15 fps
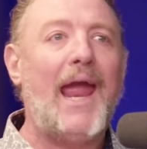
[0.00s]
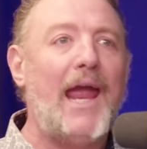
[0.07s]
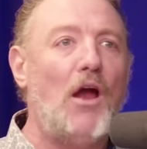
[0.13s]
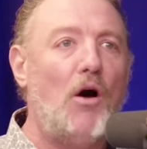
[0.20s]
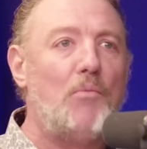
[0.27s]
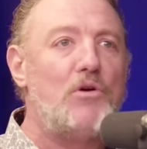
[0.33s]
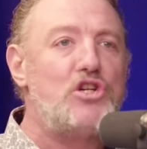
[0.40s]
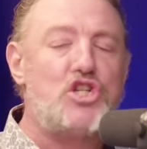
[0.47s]
He
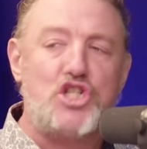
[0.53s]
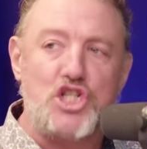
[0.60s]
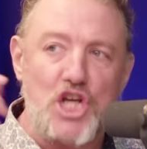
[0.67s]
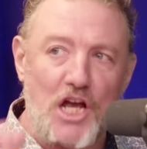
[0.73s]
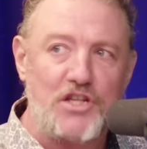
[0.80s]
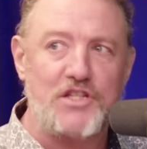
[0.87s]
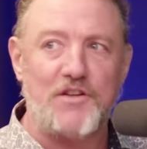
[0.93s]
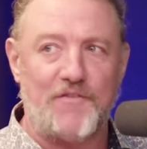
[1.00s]
almost
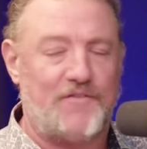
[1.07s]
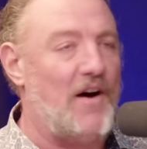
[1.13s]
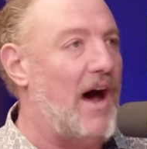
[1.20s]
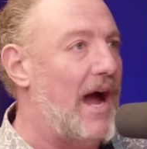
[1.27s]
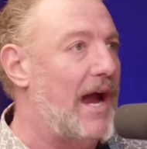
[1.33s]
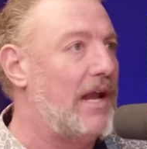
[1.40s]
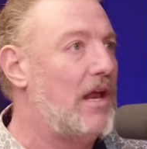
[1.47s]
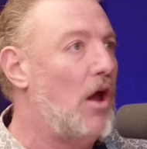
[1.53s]

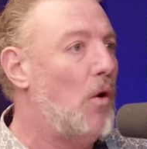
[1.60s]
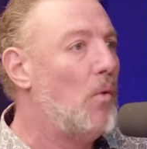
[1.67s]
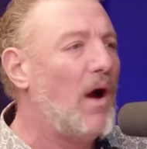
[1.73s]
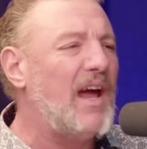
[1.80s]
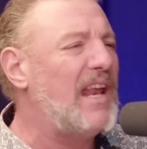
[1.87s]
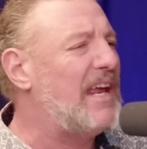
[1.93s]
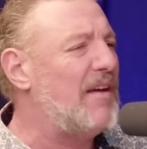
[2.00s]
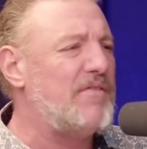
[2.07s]
justified, "We're
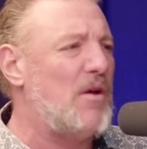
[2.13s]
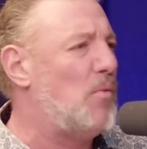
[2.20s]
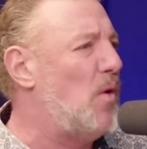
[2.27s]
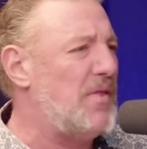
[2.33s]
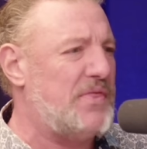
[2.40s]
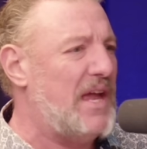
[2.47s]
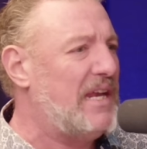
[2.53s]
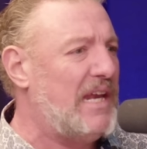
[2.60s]
going to give them
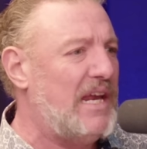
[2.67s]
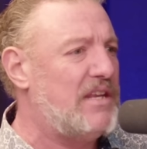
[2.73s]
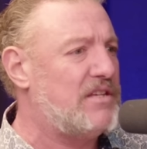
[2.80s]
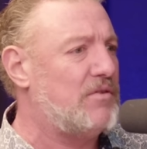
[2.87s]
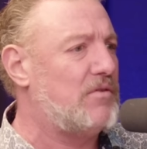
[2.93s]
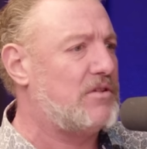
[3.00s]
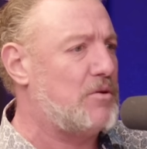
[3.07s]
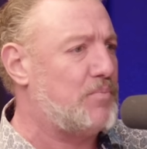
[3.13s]
what they need
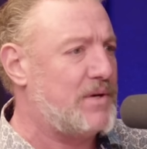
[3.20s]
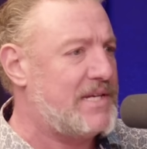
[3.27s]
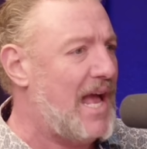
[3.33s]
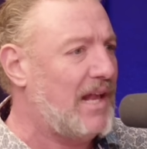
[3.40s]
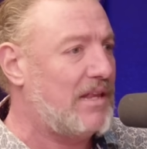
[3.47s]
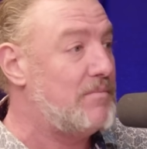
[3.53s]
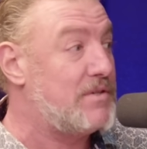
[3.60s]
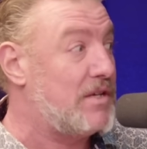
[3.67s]
to
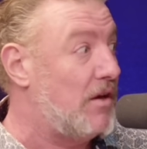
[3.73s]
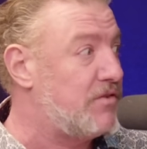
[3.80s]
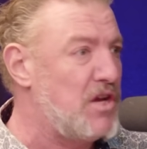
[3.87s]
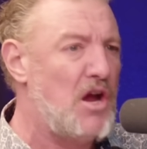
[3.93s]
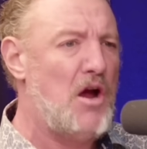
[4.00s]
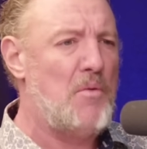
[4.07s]
protect themselves."